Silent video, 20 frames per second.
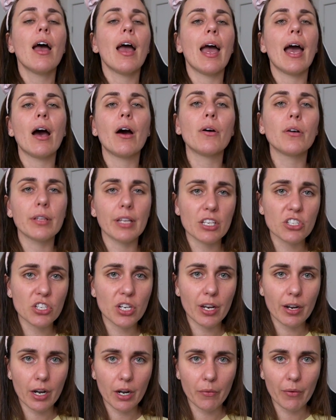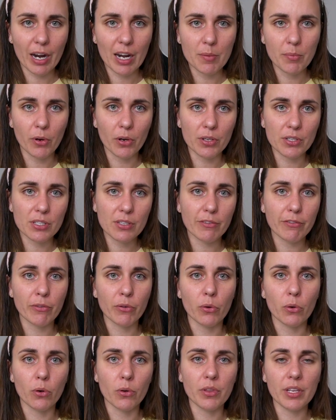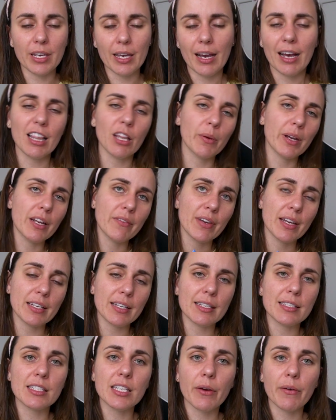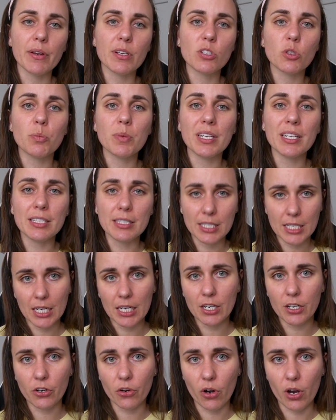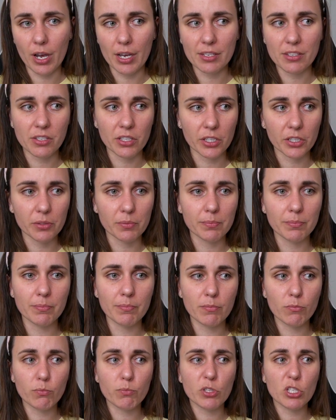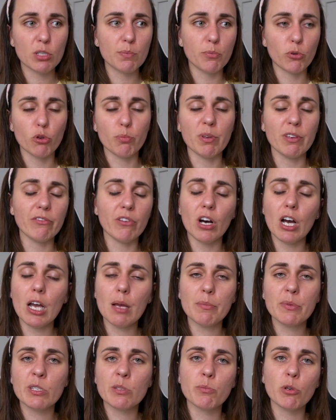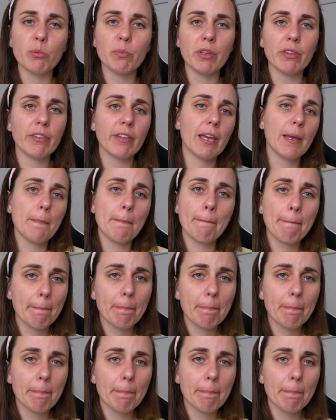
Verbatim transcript: Our legendary raid boss for the Halloween event is going to be Darkrai. So spoopy vibes, spoopy theme.